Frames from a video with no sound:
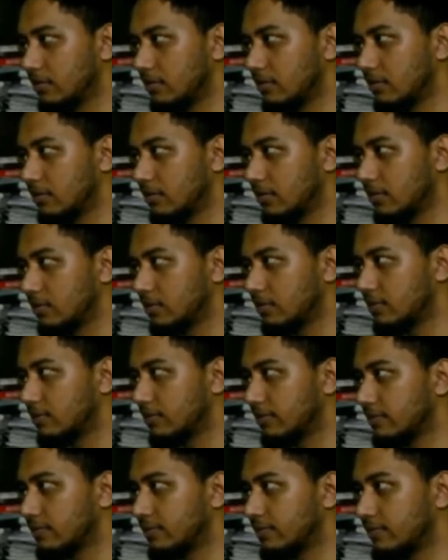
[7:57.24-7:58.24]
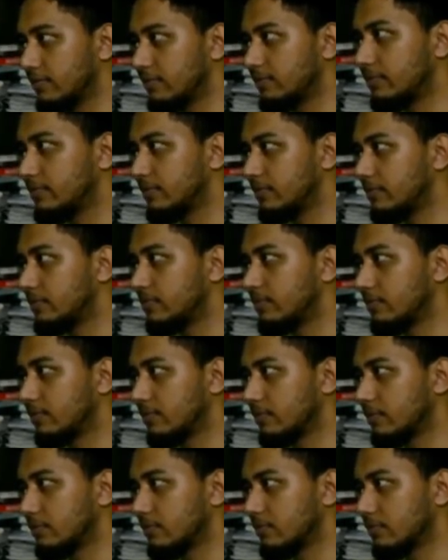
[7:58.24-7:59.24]

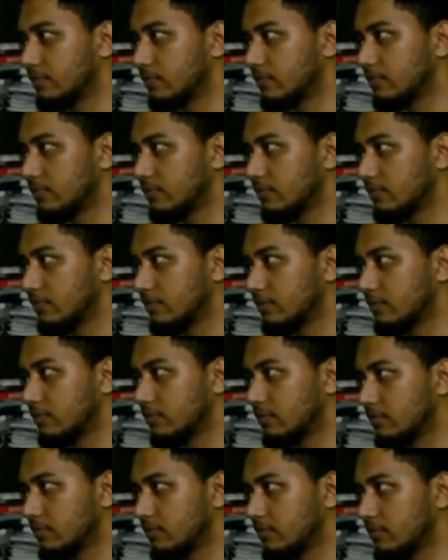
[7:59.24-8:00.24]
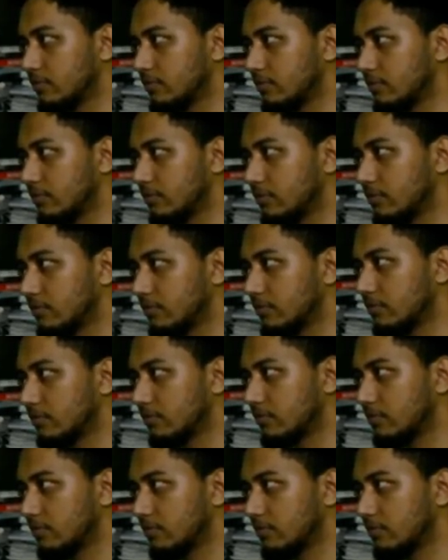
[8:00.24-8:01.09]
The person shown says nothing.